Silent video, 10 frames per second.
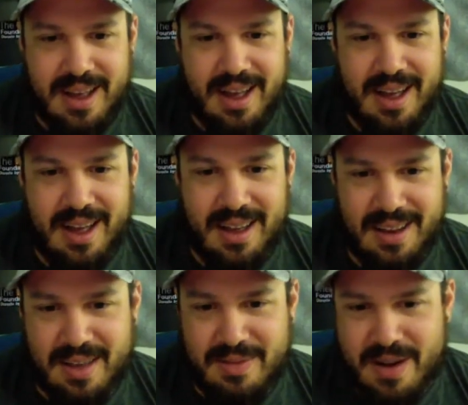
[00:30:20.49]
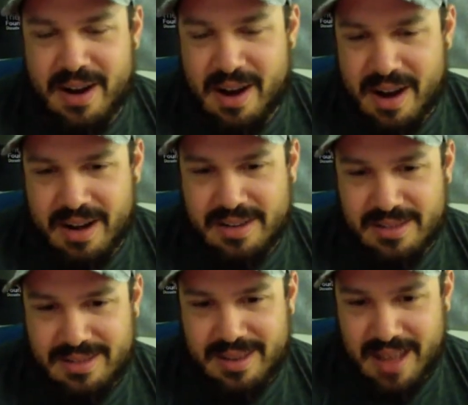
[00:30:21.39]
Like very hard
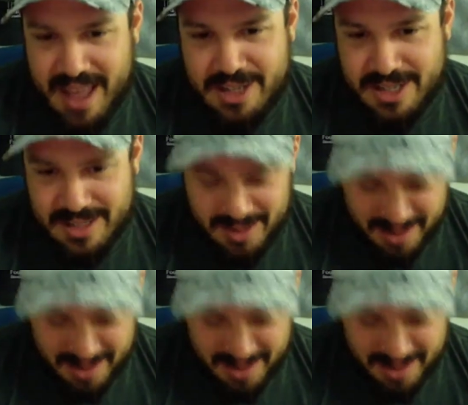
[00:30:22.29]
edges on